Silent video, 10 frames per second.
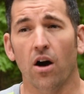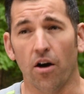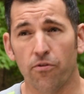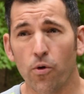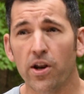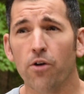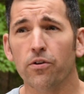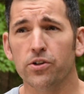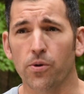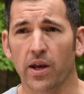Avoid
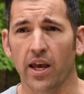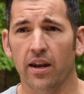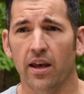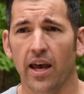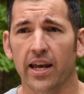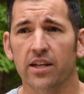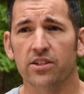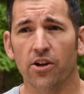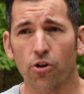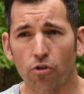overdoing it and
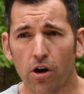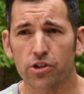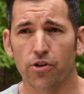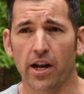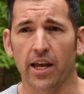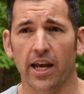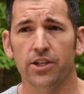consider cross-training